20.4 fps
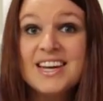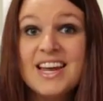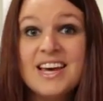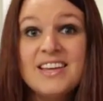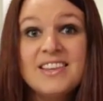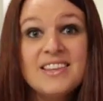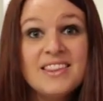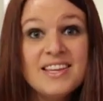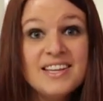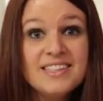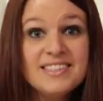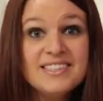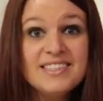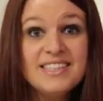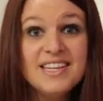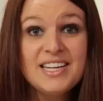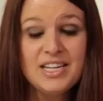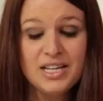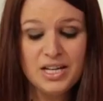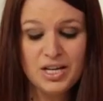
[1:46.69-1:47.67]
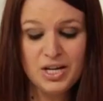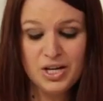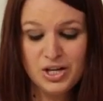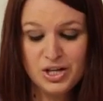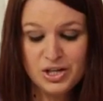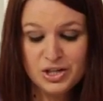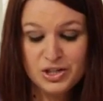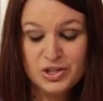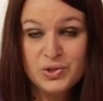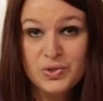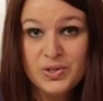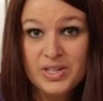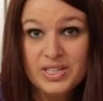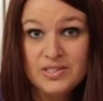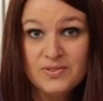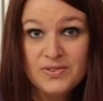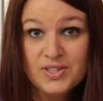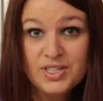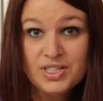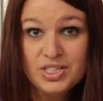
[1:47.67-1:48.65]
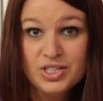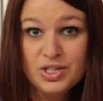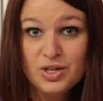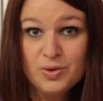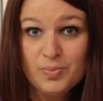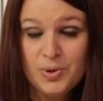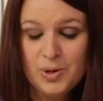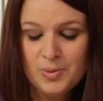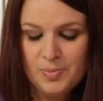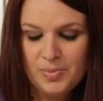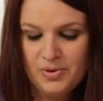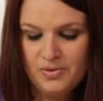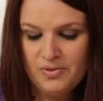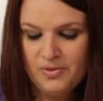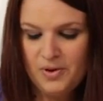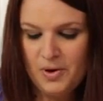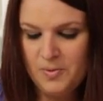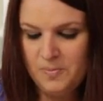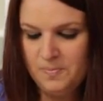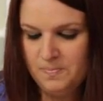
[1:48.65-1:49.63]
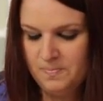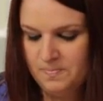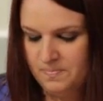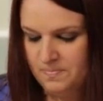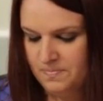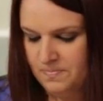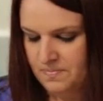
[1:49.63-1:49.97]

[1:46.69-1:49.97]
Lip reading: Now that that's done, transfer it to your purple foam,